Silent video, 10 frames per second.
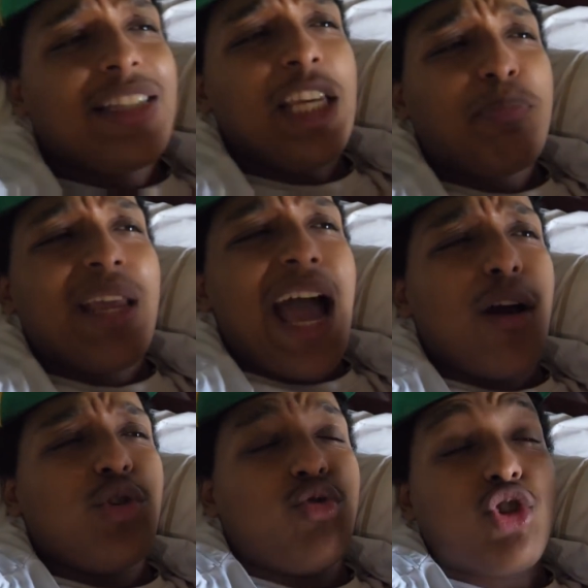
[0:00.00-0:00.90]
deep
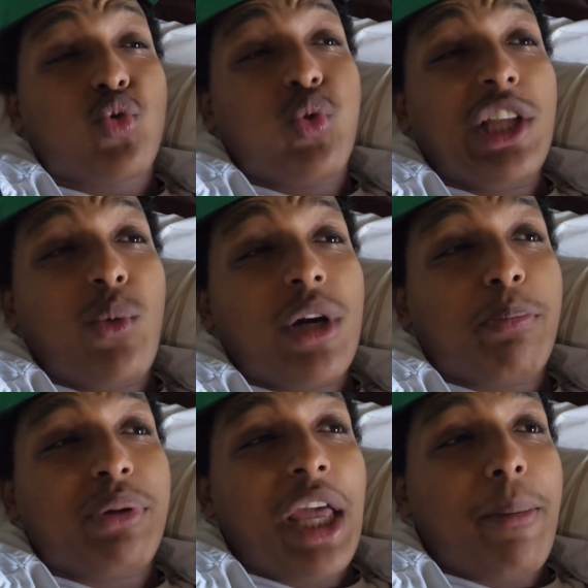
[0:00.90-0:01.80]
down, you just really want to
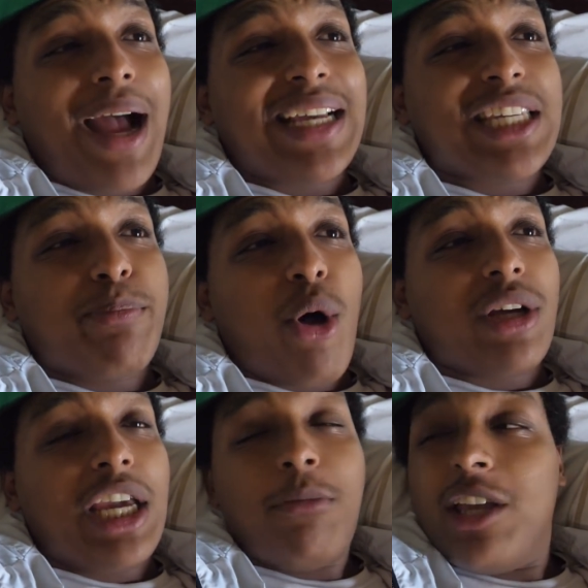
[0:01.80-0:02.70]
play a basketball
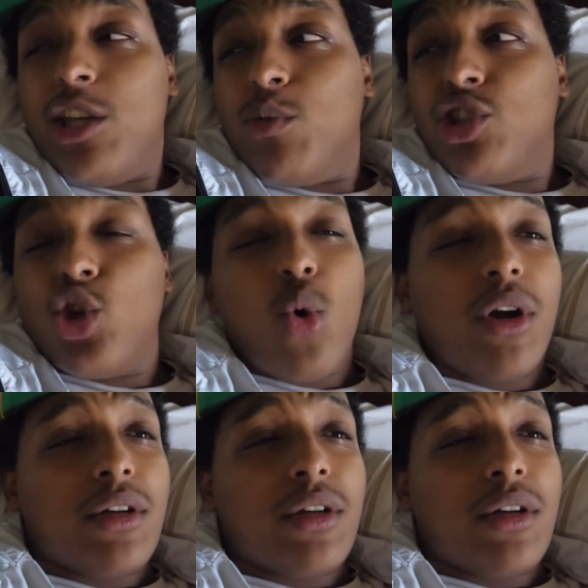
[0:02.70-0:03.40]
game that you enjoy.